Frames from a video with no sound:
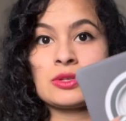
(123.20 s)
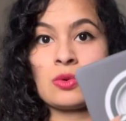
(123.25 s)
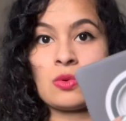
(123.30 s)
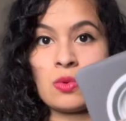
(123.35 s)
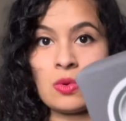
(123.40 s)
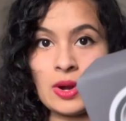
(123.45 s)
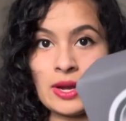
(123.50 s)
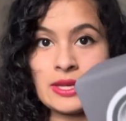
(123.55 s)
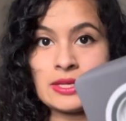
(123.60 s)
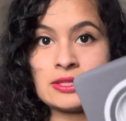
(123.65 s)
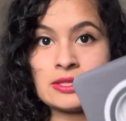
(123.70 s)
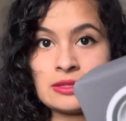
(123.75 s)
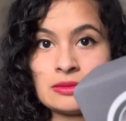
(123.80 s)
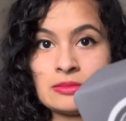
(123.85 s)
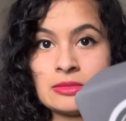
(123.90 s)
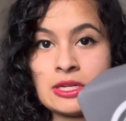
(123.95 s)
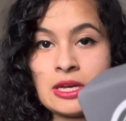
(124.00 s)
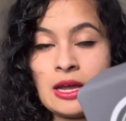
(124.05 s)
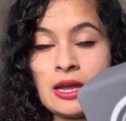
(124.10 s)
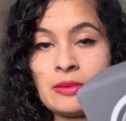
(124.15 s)
quite some
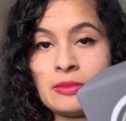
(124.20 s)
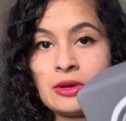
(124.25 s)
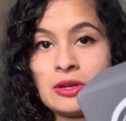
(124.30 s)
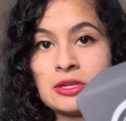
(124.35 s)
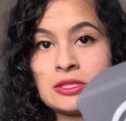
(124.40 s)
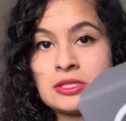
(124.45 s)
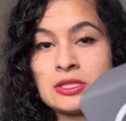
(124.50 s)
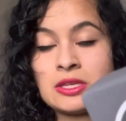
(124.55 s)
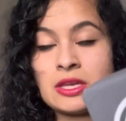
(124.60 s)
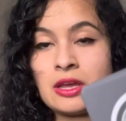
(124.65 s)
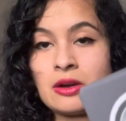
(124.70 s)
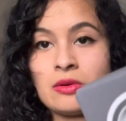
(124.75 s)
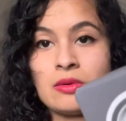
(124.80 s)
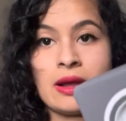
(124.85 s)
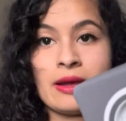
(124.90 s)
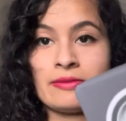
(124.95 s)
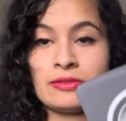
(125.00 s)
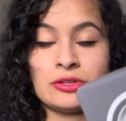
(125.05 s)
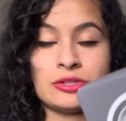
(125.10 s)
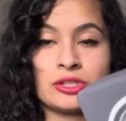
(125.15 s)
time. Honestly, I don't
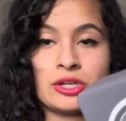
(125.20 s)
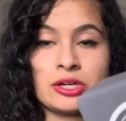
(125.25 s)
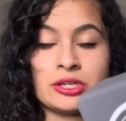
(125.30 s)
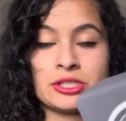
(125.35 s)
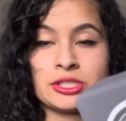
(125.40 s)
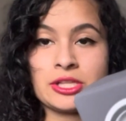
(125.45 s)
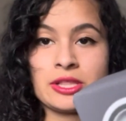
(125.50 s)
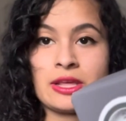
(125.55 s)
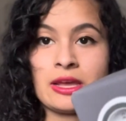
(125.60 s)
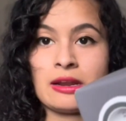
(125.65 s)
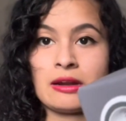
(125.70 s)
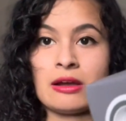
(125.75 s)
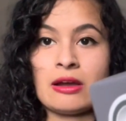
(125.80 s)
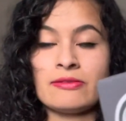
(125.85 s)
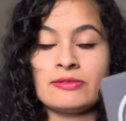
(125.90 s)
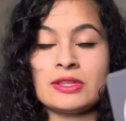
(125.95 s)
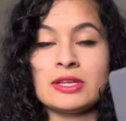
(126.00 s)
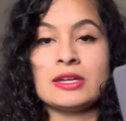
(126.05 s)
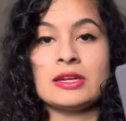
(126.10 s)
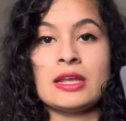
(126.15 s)
have to charge it that
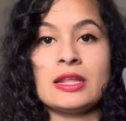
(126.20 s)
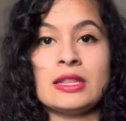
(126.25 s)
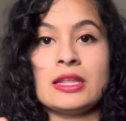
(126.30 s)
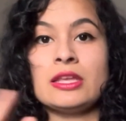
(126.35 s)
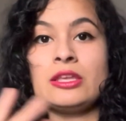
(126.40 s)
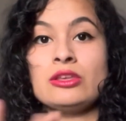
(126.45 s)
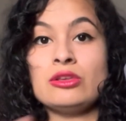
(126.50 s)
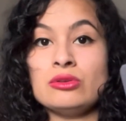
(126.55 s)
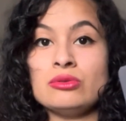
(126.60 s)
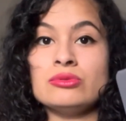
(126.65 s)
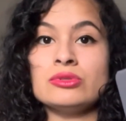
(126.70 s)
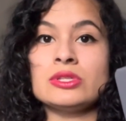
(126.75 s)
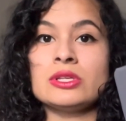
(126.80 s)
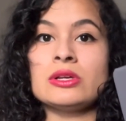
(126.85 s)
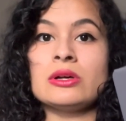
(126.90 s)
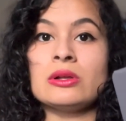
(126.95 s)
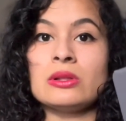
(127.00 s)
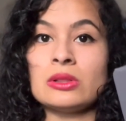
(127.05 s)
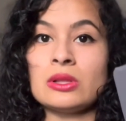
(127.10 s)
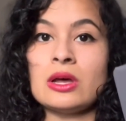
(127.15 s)
often and they use it
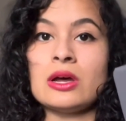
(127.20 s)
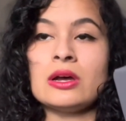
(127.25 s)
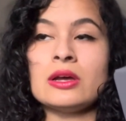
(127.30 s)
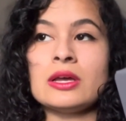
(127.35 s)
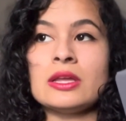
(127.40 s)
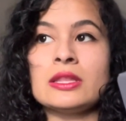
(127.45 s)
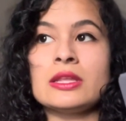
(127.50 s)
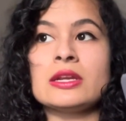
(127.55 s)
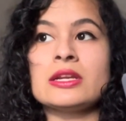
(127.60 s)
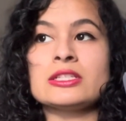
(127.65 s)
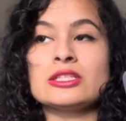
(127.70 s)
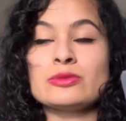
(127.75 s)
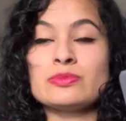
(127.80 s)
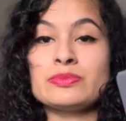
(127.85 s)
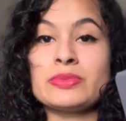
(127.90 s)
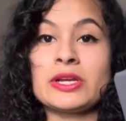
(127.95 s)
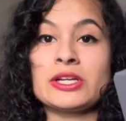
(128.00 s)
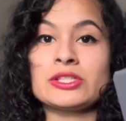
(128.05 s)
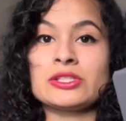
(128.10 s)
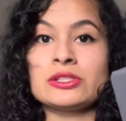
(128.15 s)
a lot, and then
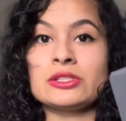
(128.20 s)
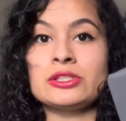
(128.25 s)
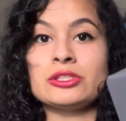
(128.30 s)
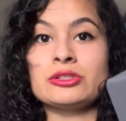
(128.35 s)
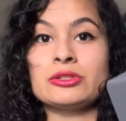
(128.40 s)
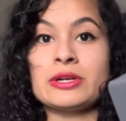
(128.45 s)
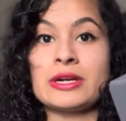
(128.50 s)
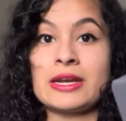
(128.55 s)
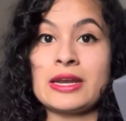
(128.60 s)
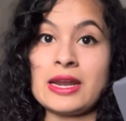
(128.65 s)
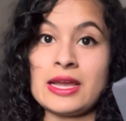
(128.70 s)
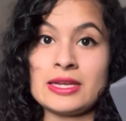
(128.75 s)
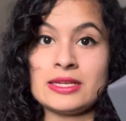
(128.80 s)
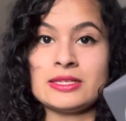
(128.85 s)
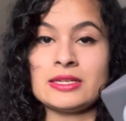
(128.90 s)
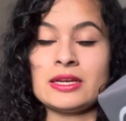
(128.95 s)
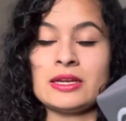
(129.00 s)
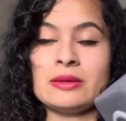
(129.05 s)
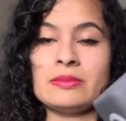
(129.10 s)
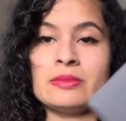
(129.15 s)
especially during
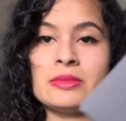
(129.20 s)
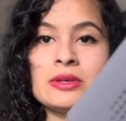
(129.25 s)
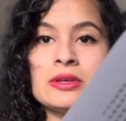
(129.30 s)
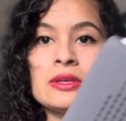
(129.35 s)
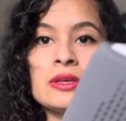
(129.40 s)
nighttime.